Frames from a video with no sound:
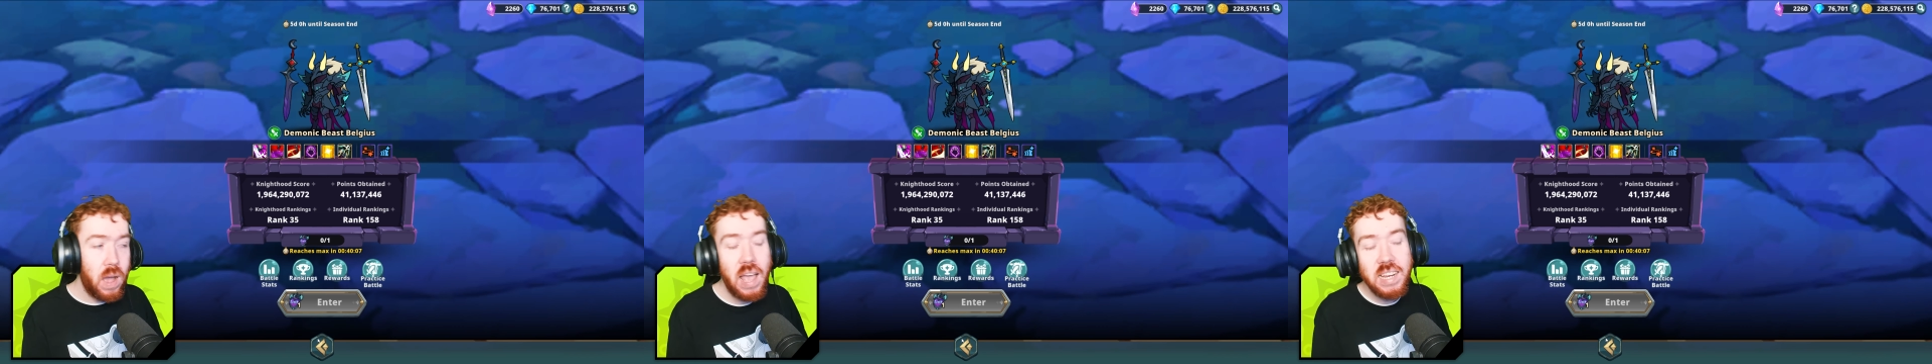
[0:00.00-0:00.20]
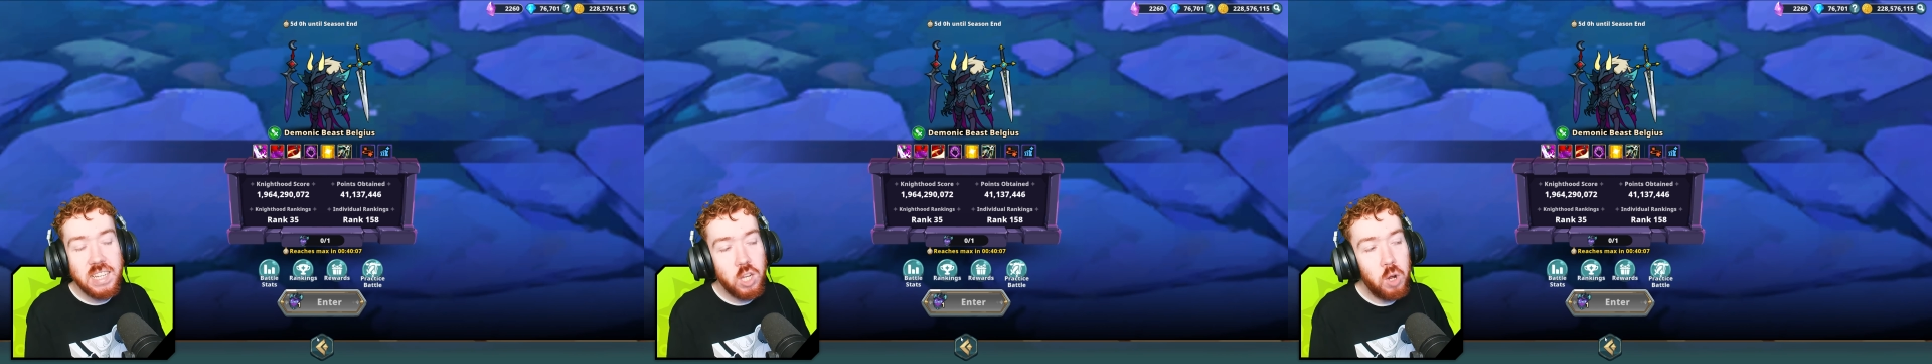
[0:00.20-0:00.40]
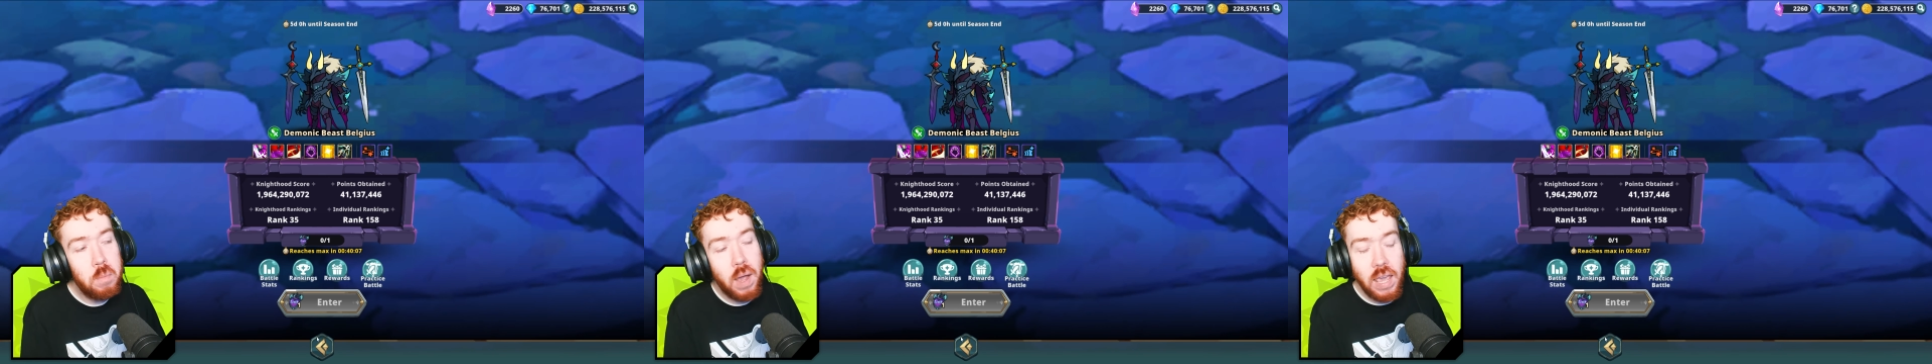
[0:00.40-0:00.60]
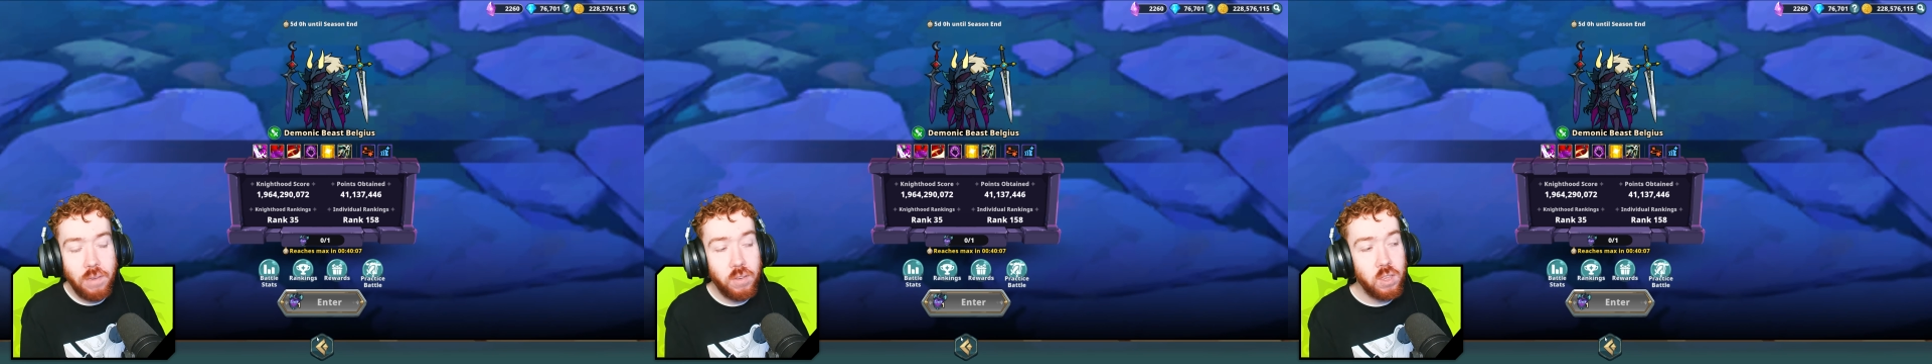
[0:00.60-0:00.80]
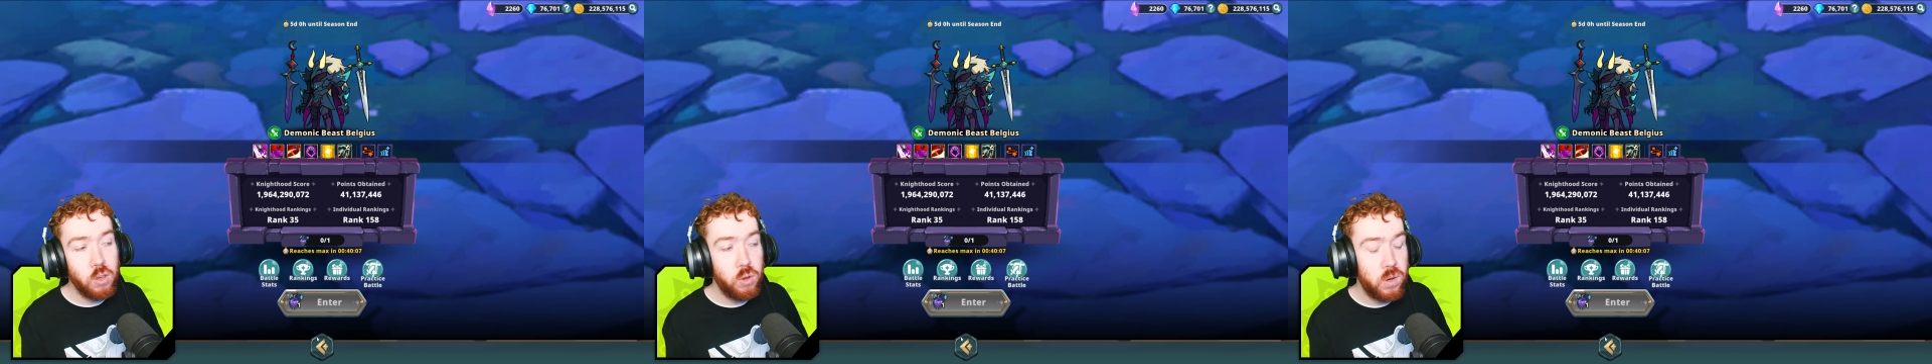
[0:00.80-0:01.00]
but I still might
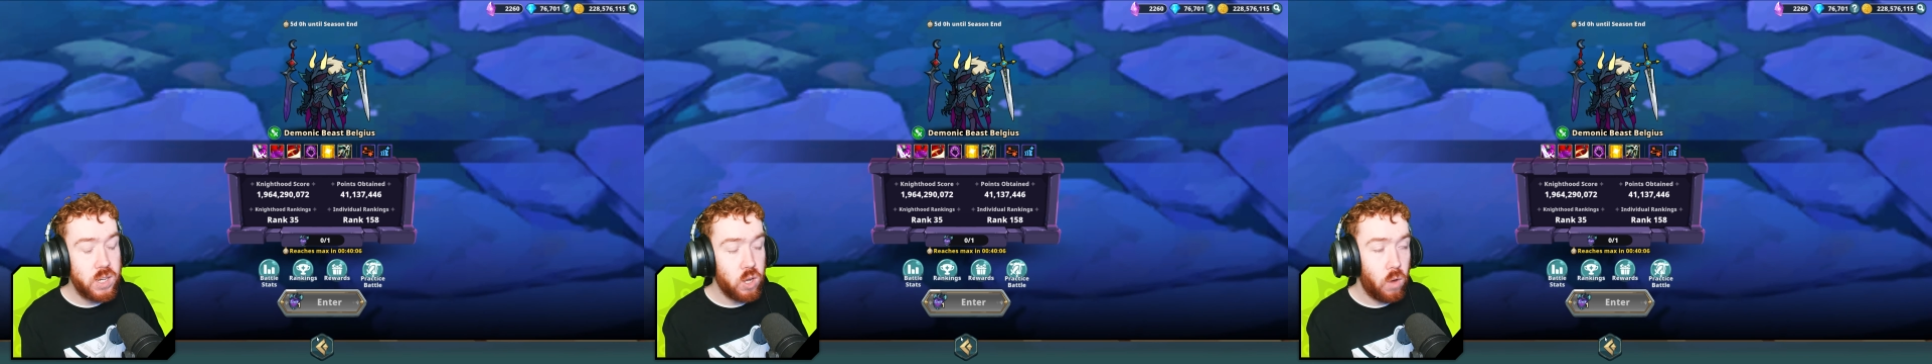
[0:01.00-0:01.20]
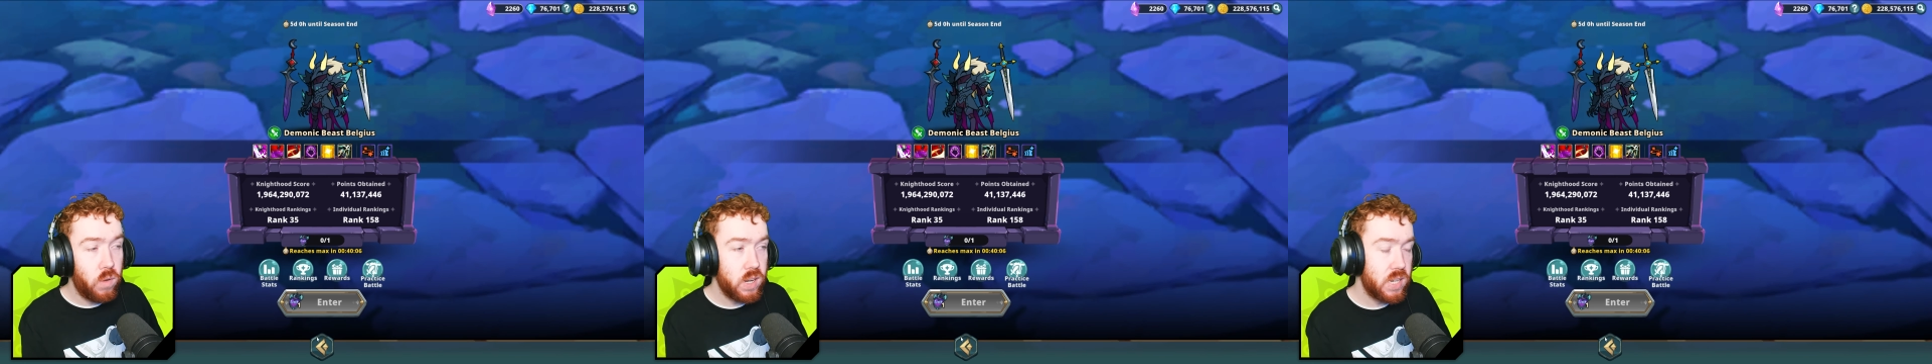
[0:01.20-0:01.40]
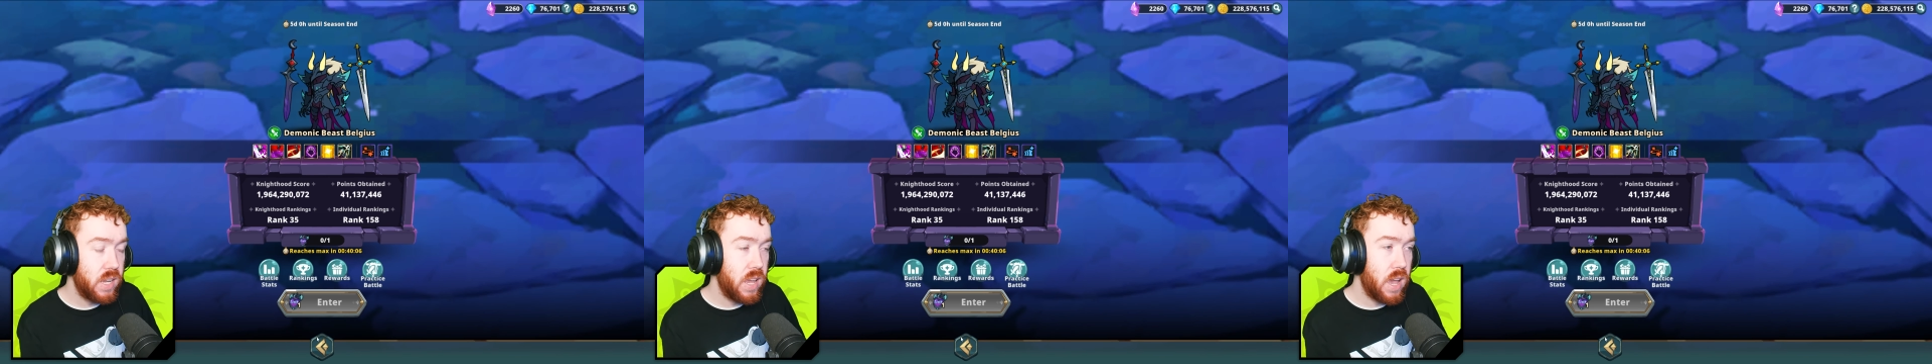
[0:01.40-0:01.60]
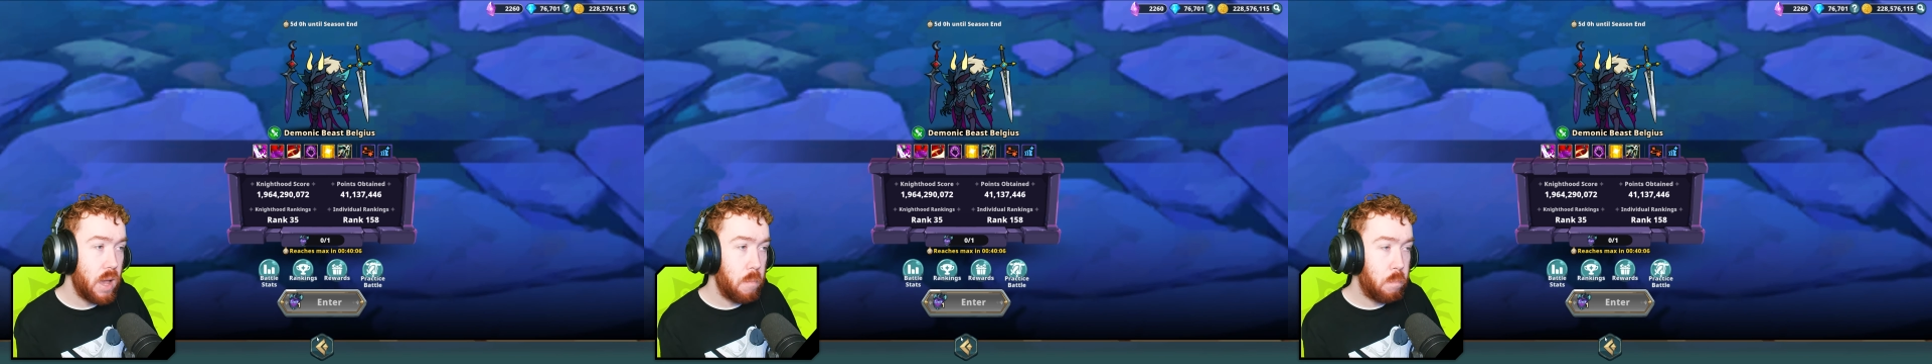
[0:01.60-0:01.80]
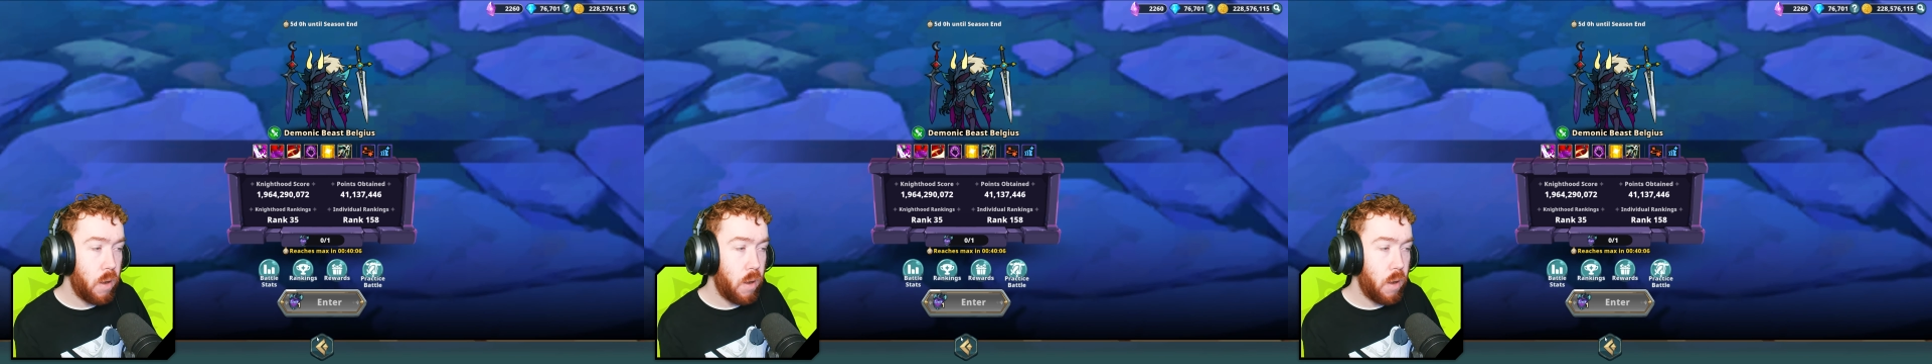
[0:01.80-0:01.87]
even use obviously uh,